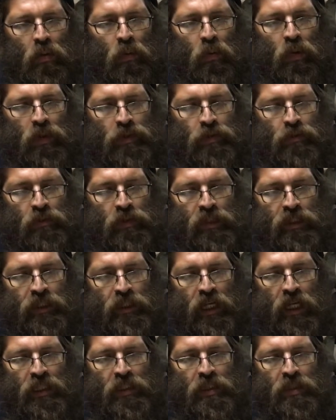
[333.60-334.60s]
What's really
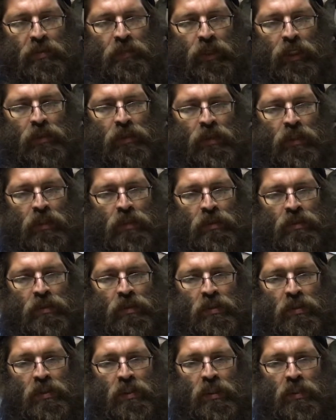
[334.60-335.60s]
nice about these
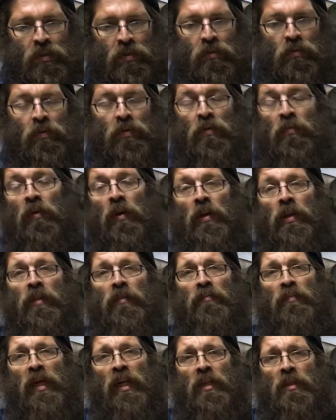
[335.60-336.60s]
is these do the work
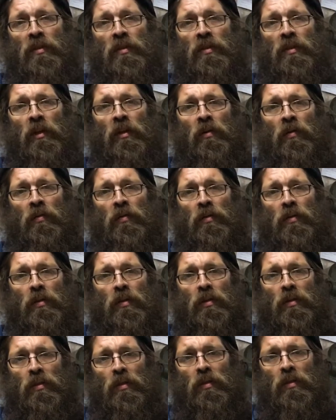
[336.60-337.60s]
of many
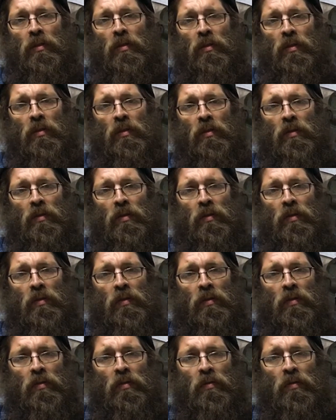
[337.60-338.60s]
stones.
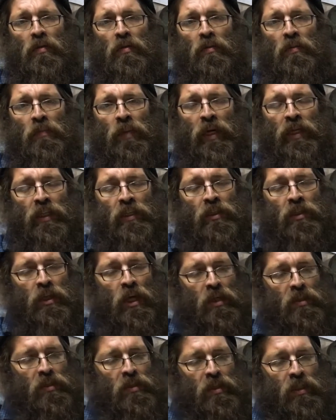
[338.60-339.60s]
By
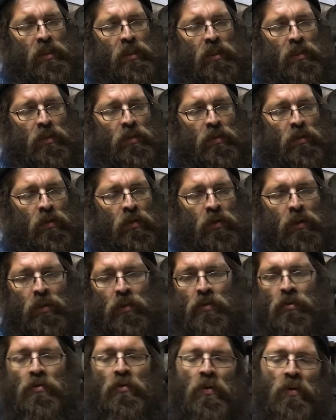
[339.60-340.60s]
adjusting or
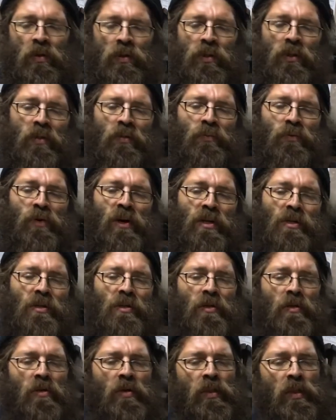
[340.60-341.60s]
controlling the
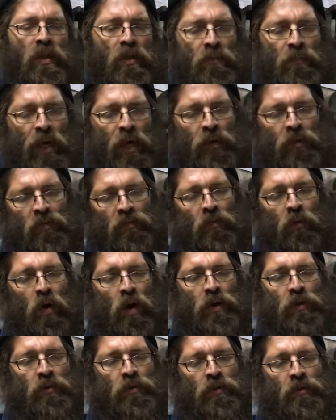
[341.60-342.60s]
pressure and the amount of
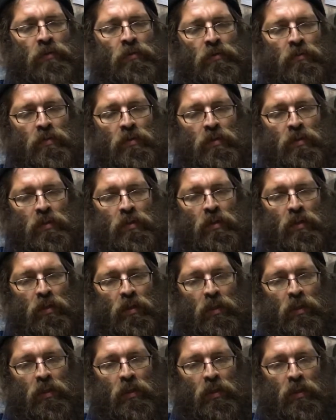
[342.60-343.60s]
water used,
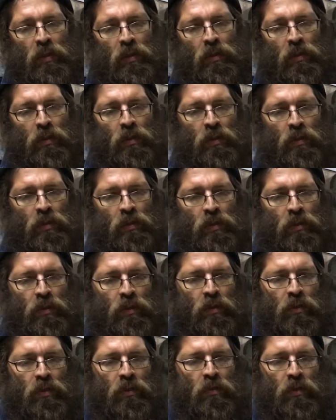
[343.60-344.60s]

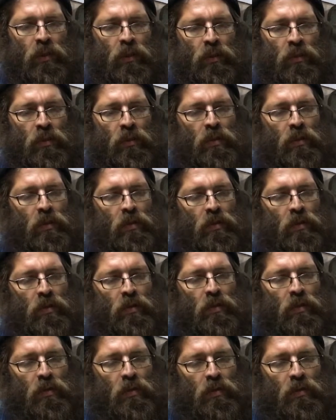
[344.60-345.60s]
you can
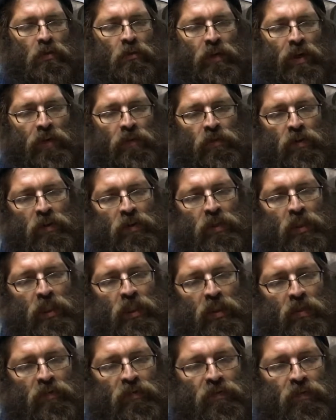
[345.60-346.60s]
do
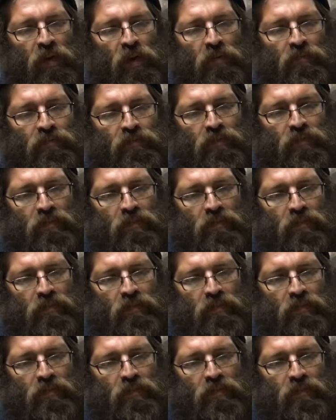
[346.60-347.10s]
everything from